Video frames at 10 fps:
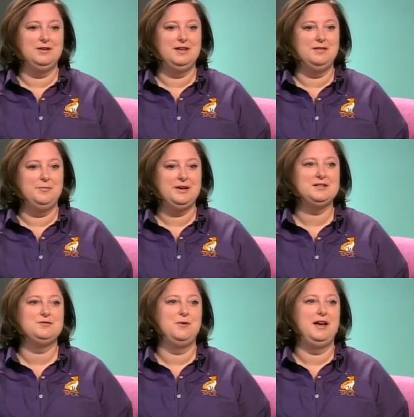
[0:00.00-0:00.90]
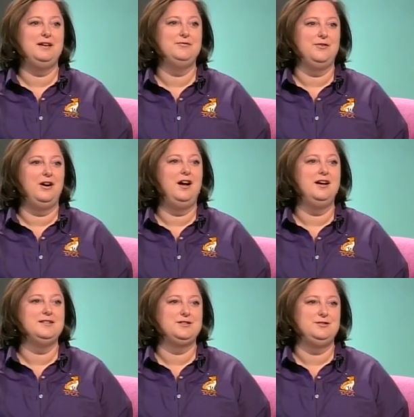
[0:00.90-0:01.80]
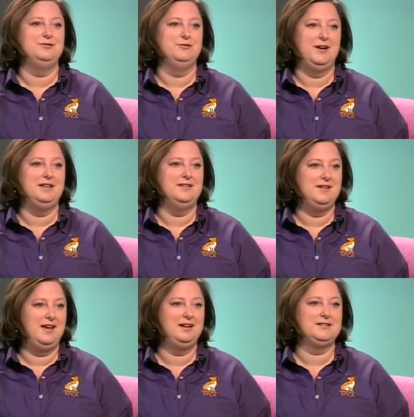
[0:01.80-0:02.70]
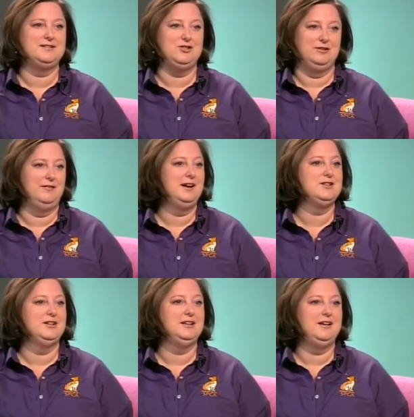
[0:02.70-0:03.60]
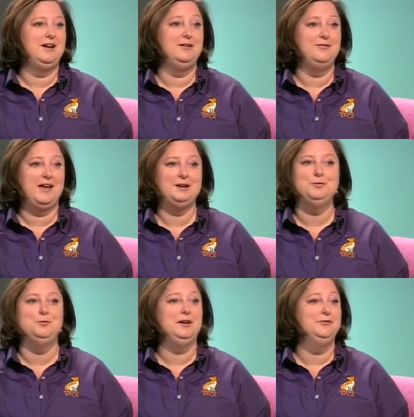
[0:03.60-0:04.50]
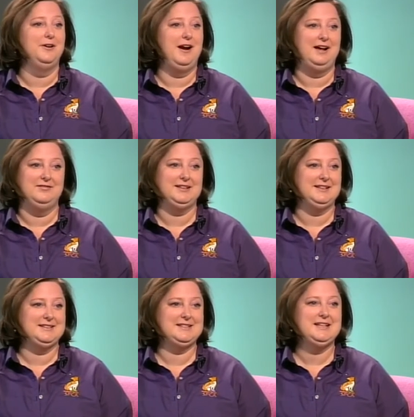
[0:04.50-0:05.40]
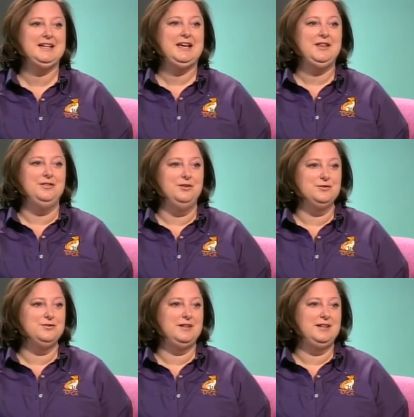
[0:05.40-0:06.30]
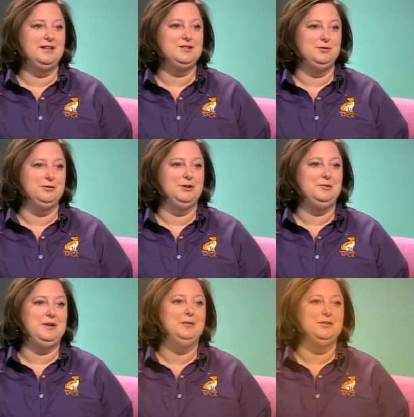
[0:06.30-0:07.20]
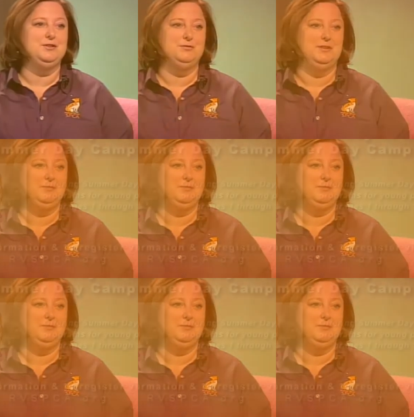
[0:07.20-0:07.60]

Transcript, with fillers: is really the best way for us to create the next generation of animal welfare advocates. Those are the kids who are going to be able to